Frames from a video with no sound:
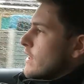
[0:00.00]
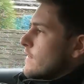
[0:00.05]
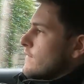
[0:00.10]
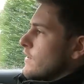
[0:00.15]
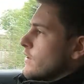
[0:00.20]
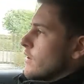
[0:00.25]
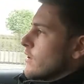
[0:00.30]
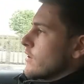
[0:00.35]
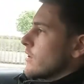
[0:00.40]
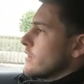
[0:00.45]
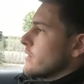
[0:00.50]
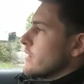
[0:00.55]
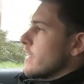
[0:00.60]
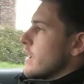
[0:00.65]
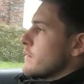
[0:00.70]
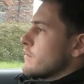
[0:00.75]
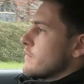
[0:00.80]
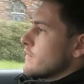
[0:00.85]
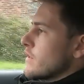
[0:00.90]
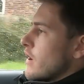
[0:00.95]
If you look
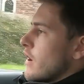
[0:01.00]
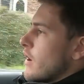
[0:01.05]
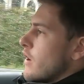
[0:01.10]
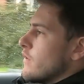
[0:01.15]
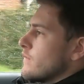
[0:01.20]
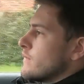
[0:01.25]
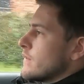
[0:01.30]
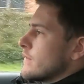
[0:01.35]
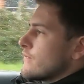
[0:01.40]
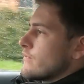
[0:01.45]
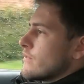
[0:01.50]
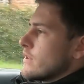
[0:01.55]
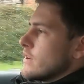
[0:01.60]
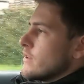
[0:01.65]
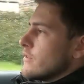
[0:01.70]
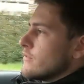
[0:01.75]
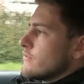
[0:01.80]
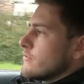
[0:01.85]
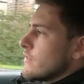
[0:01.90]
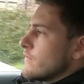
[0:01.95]
online, we've got over
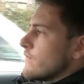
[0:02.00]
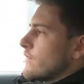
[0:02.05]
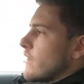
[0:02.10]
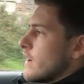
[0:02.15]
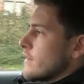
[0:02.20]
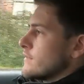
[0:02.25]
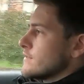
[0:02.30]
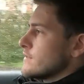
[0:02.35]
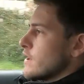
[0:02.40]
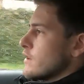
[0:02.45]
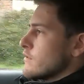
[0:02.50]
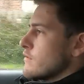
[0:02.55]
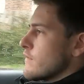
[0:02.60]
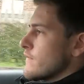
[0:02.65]
300 5-star